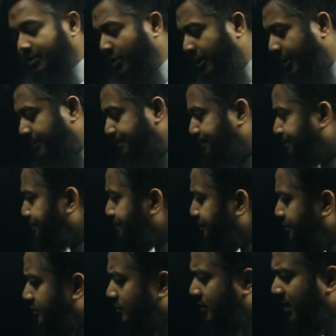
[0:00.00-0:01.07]
Okay.
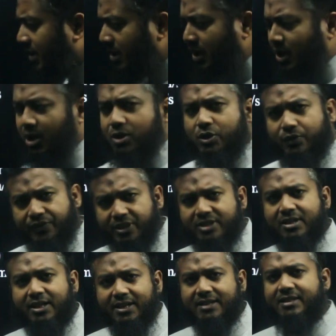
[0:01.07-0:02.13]
So
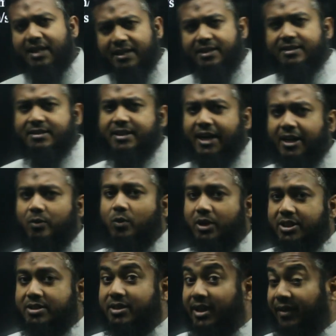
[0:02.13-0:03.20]
first let us understand
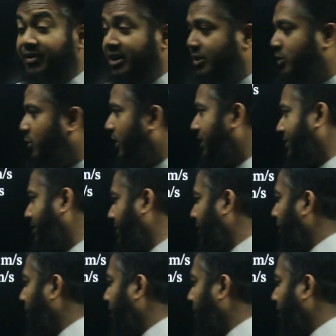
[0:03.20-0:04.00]
what is given to us.